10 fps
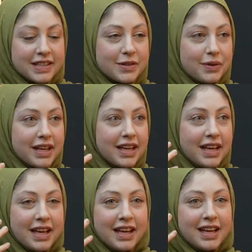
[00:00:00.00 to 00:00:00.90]
So like
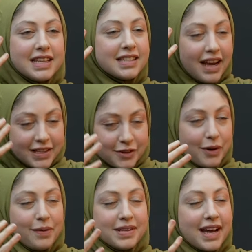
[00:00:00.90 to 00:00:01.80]
his eyes are
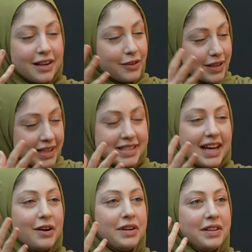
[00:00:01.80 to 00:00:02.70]
always kind of looking
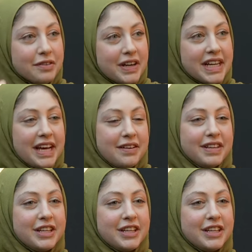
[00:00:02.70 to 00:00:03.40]
down and they're very heavy.